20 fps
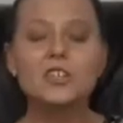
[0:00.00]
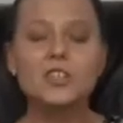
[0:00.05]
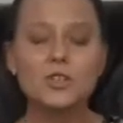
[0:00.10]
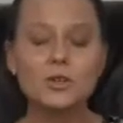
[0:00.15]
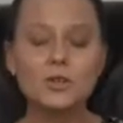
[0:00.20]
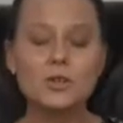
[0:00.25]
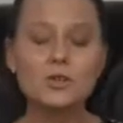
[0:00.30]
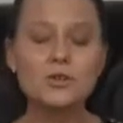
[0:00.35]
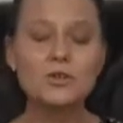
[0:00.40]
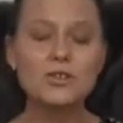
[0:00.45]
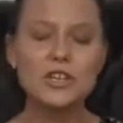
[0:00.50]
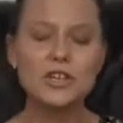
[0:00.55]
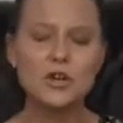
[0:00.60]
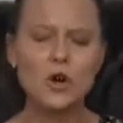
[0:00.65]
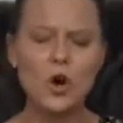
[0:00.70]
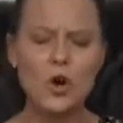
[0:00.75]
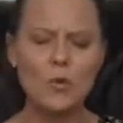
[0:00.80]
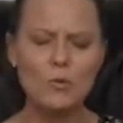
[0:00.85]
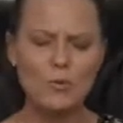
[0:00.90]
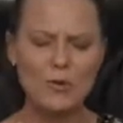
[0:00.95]
to
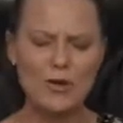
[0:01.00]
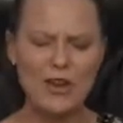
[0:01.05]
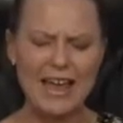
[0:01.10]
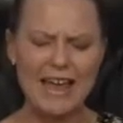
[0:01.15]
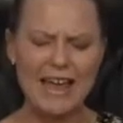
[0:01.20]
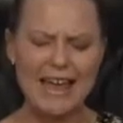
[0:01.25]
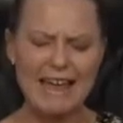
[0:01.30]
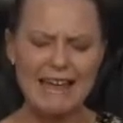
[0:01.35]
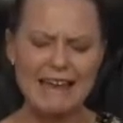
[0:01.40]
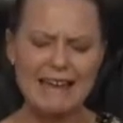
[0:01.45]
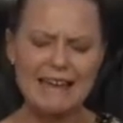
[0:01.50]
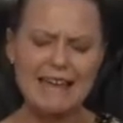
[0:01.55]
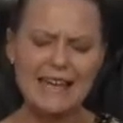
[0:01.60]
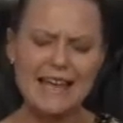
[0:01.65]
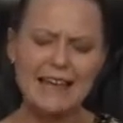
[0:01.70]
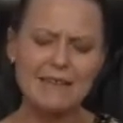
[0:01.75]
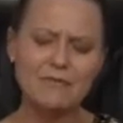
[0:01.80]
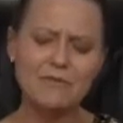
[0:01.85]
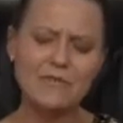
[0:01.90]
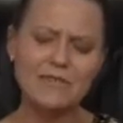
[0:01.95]
your plane
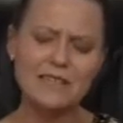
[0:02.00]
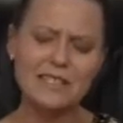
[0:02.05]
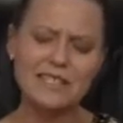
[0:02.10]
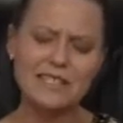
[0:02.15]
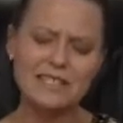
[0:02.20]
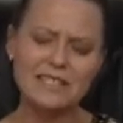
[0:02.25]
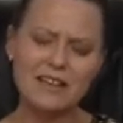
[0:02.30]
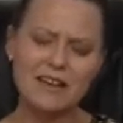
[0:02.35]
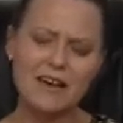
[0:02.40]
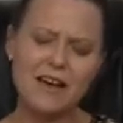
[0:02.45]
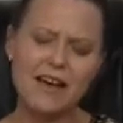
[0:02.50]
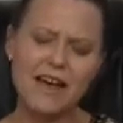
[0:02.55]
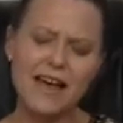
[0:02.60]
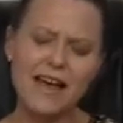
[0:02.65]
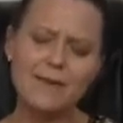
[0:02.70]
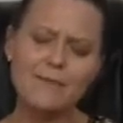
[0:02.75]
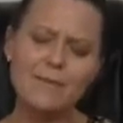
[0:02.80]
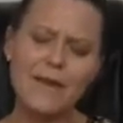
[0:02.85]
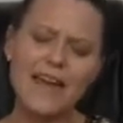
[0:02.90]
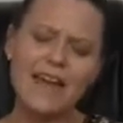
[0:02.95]
at this
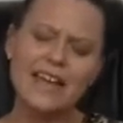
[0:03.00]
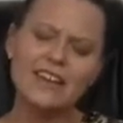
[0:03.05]
time,